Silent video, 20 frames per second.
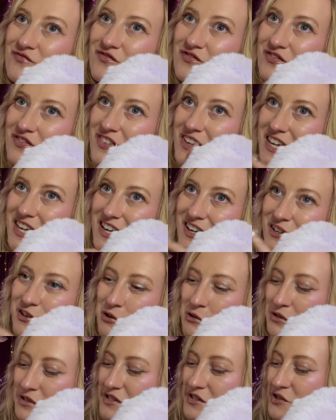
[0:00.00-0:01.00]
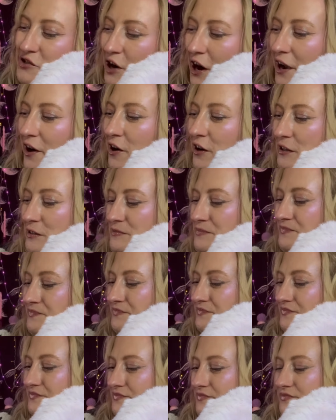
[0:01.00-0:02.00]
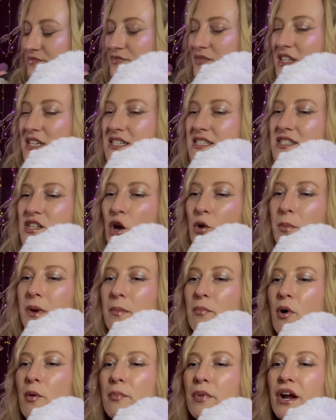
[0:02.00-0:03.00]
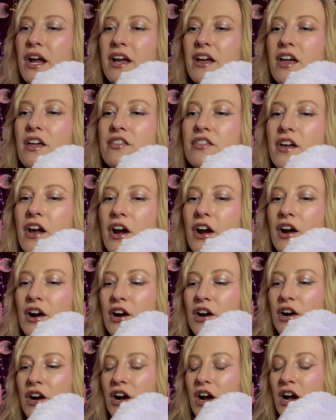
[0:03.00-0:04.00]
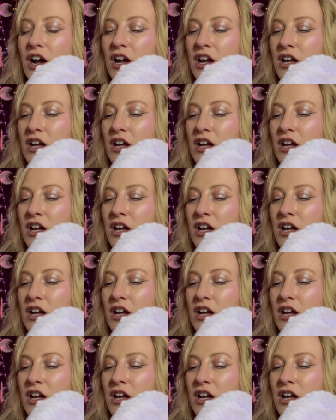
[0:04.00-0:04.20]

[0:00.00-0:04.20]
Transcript: vehicles trail. So people bring their